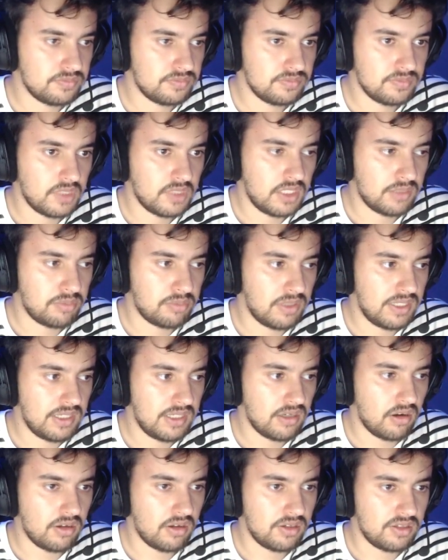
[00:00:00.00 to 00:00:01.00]
He's played
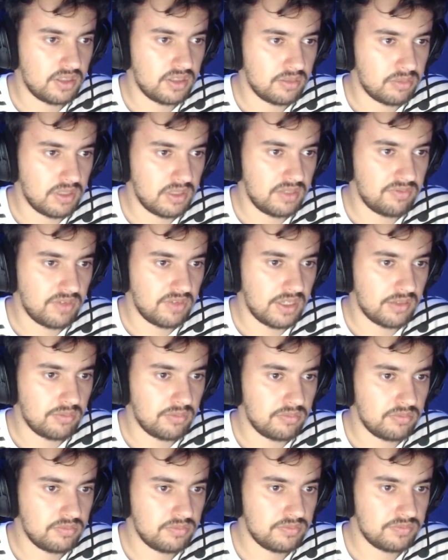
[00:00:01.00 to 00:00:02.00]
Carnage, he's played Venom.
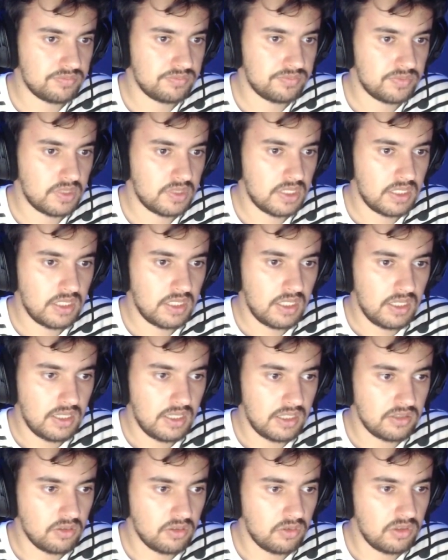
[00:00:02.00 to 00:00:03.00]
His
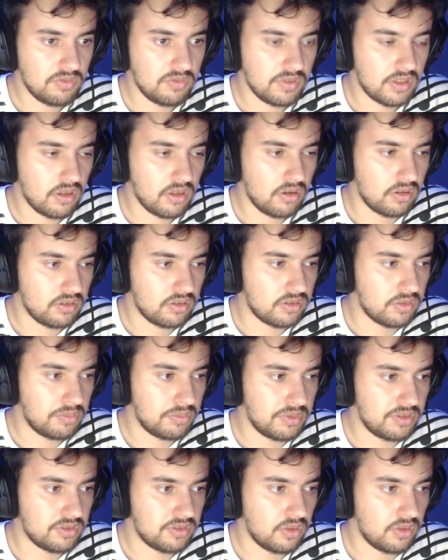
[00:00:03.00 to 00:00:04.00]
only other card could be
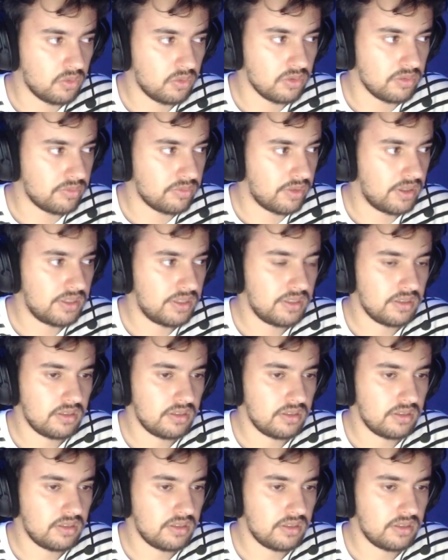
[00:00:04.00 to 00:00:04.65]
ZOLA, right?